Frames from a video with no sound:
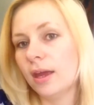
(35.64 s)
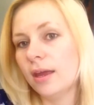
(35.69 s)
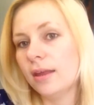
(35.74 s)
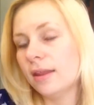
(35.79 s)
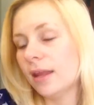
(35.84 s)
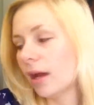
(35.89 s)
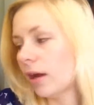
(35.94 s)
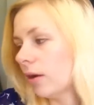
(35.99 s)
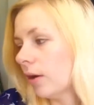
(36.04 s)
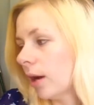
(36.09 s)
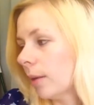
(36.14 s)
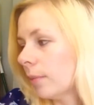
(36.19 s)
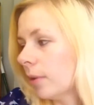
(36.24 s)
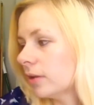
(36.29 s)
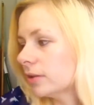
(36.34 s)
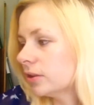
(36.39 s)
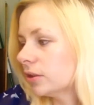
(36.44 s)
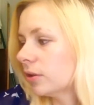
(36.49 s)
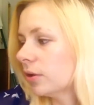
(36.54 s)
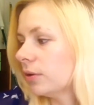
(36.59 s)
And now I'm
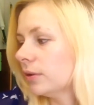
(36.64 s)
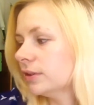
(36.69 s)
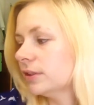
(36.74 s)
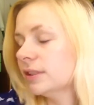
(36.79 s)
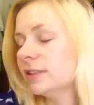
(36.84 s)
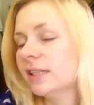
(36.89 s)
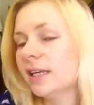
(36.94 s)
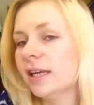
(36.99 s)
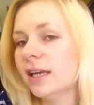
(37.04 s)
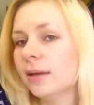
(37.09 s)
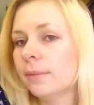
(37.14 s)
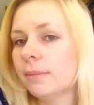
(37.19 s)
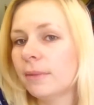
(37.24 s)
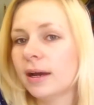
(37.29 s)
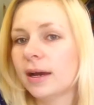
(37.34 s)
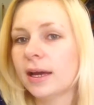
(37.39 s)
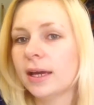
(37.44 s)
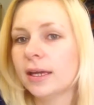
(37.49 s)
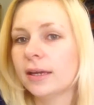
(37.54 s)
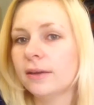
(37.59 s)
also going to take
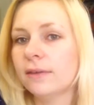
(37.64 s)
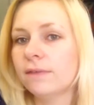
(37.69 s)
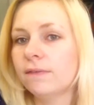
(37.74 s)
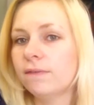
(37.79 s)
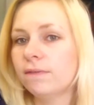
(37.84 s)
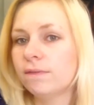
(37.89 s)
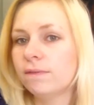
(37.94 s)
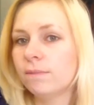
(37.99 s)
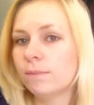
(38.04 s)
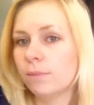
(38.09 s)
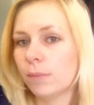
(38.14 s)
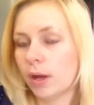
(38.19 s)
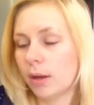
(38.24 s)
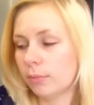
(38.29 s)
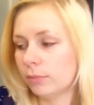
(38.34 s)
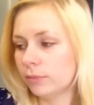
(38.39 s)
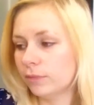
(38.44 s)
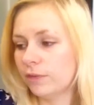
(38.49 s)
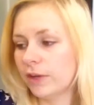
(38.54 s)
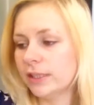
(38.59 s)
my
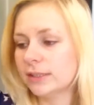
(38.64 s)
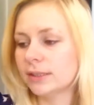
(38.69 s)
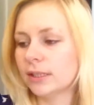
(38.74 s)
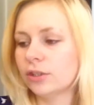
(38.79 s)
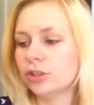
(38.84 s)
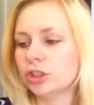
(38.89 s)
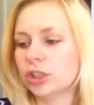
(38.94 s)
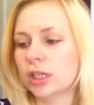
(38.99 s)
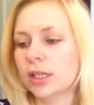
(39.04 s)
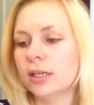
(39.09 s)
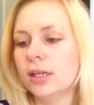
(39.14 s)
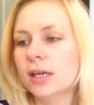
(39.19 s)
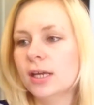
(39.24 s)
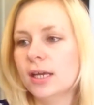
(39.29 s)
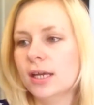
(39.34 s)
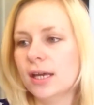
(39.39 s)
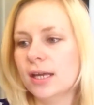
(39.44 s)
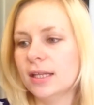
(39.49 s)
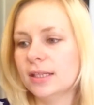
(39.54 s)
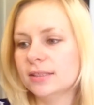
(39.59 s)
face lotion,
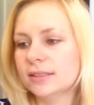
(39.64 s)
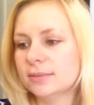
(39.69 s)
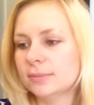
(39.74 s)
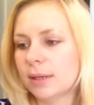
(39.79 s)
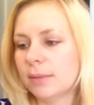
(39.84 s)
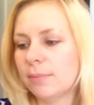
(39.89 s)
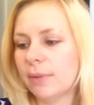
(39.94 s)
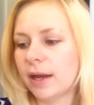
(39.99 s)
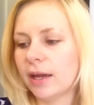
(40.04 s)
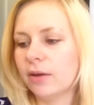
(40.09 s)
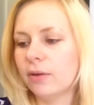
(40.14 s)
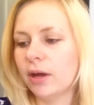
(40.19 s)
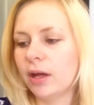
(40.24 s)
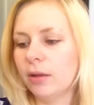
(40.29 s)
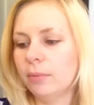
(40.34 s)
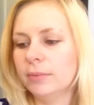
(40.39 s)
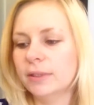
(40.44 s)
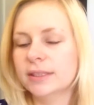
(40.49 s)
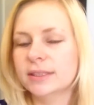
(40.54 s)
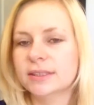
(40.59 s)
and this is my
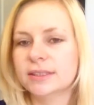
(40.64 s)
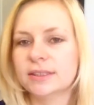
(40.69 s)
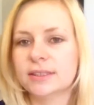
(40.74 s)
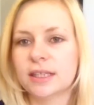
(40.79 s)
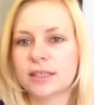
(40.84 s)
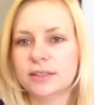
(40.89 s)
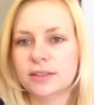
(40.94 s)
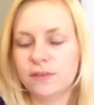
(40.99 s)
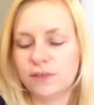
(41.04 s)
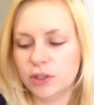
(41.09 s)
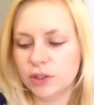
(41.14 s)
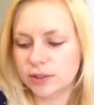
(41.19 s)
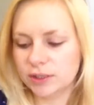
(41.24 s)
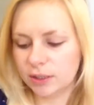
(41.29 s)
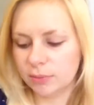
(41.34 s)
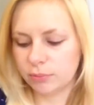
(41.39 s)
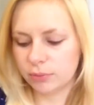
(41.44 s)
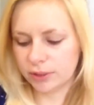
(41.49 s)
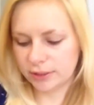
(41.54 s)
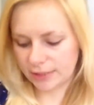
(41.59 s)
BioElements Sun
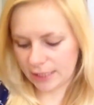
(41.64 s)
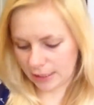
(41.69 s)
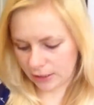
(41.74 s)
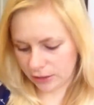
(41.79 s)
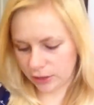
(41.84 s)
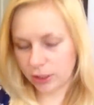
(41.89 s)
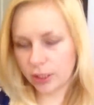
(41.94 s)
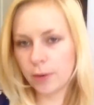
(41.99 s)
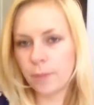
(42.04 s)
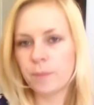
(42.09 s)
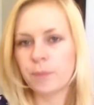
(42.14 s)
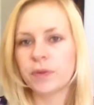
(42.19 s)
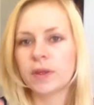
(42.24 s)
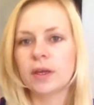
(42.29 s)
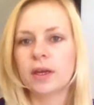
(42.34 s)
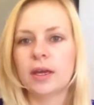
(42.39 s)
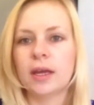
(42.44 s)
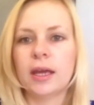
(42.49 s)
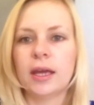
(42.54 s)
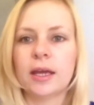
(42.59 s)
Diffusing Protector,
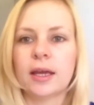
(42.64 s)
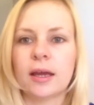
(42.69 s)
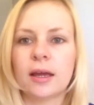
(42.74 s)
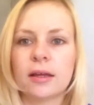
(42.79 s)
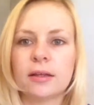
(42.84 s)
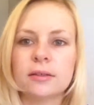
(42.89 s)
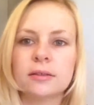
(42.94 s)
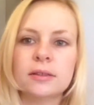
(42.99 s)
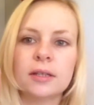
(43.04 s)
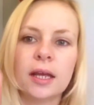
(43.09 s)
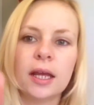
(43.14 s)
and